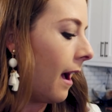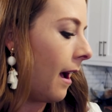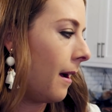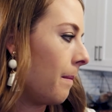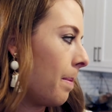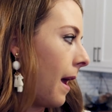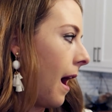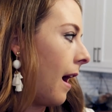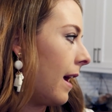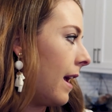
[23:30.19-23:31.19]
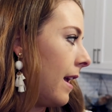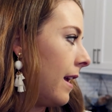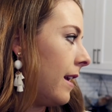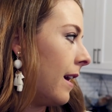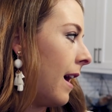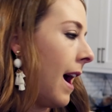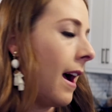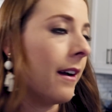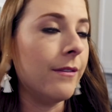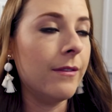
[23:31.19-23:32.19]
Um, I
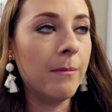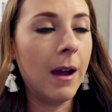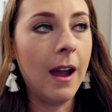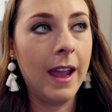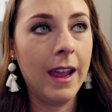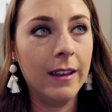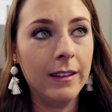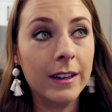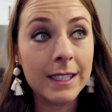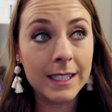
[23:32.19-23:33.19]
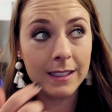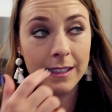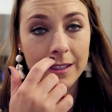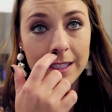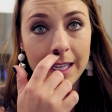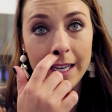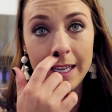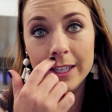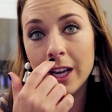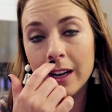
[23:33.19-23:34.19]
have my literacy centers that I
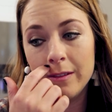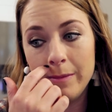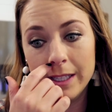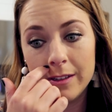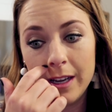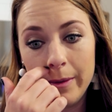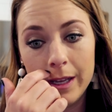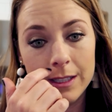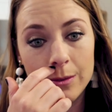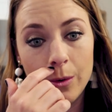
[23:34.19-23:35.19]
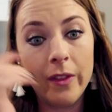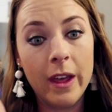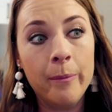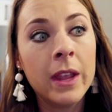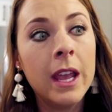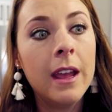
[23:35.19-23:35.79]
need to check from yesterday because I told them